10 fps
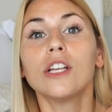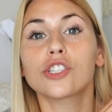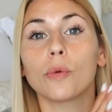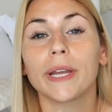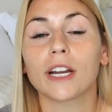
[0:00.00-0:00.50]

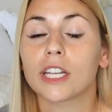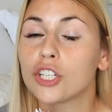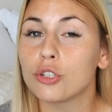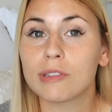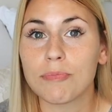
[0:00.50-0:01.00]
So we are
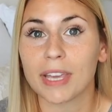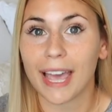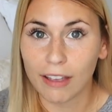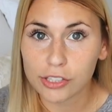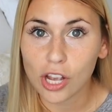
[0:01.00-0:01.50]
gonna do
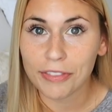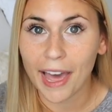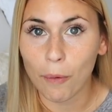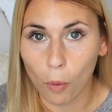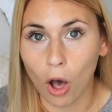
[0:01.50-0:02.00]
something else on
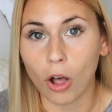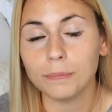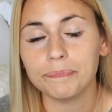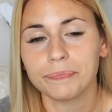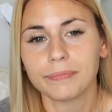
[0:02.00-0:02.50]
that
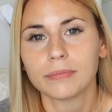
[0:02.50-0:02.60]
wall.